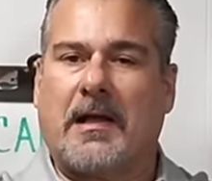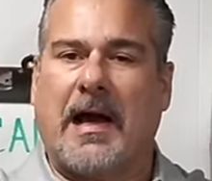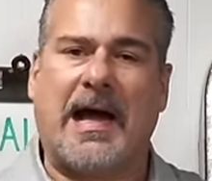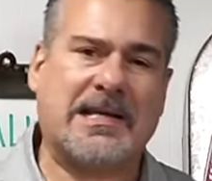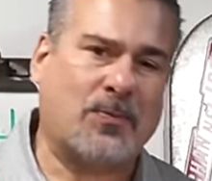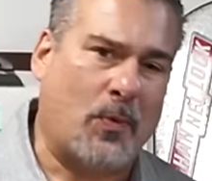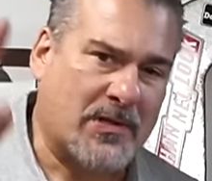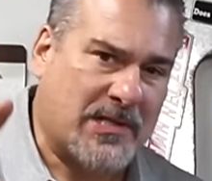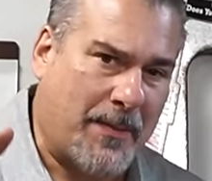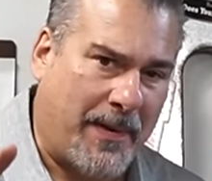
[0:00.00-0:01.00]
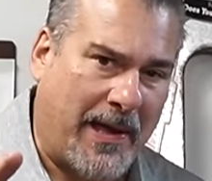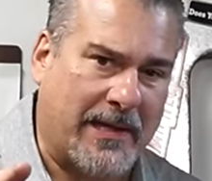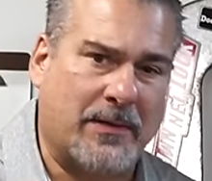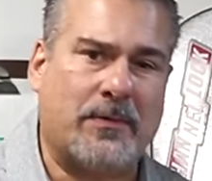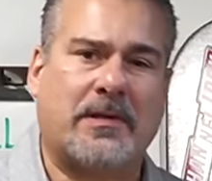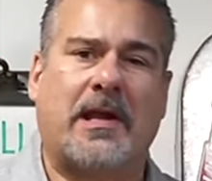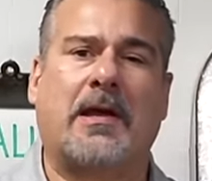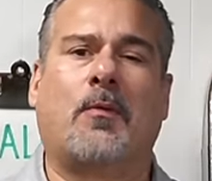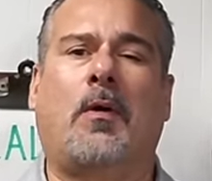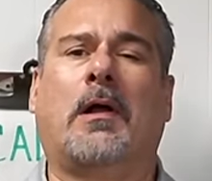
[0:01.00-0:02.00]
Guys, what's up? How you doing today?
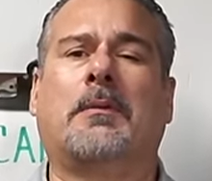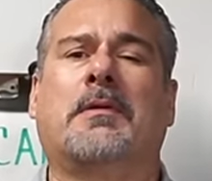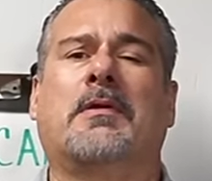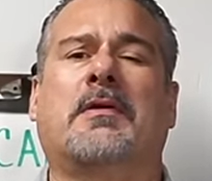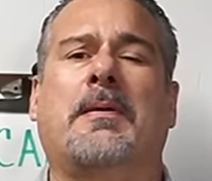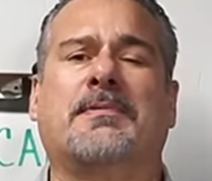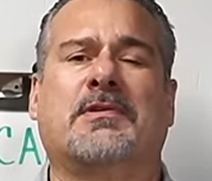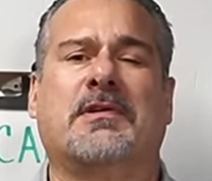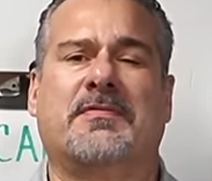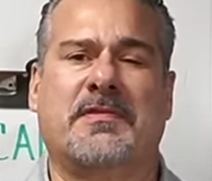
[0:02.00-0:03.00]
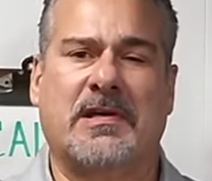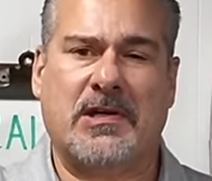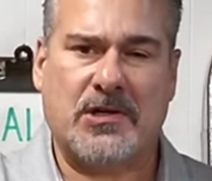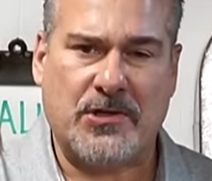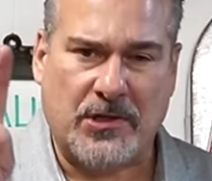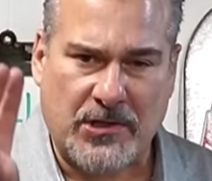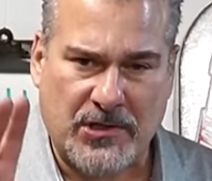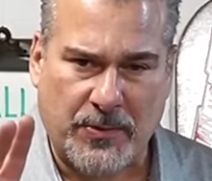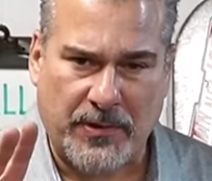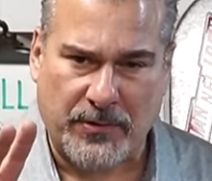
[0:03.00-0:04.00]
And welcome to another episode of Just
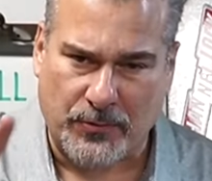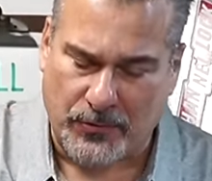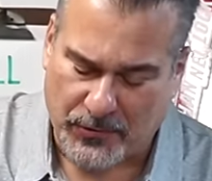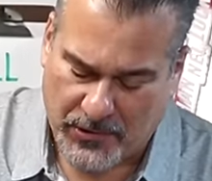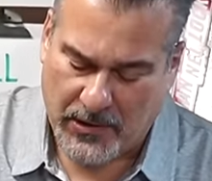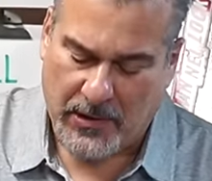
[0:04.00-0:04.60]
Doing Tools.